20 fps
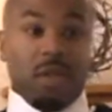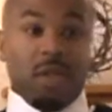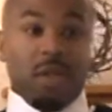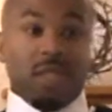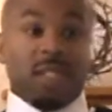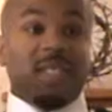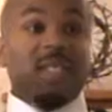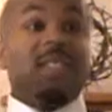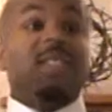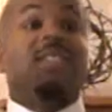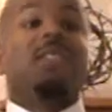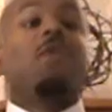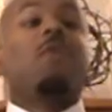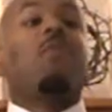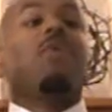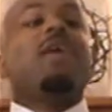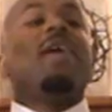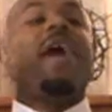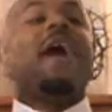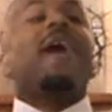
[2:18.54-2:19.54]
since
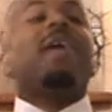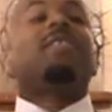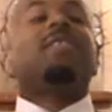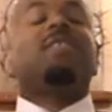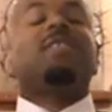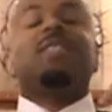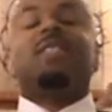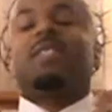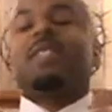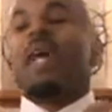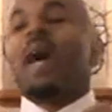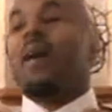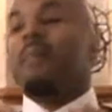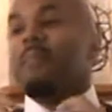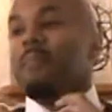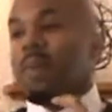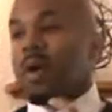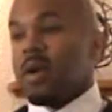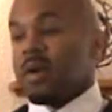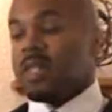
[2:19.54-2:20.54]
your reaction is
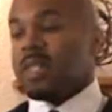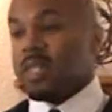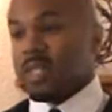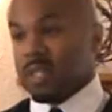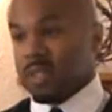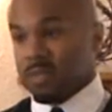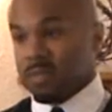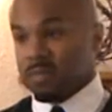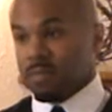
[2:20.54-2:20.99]
not mercy,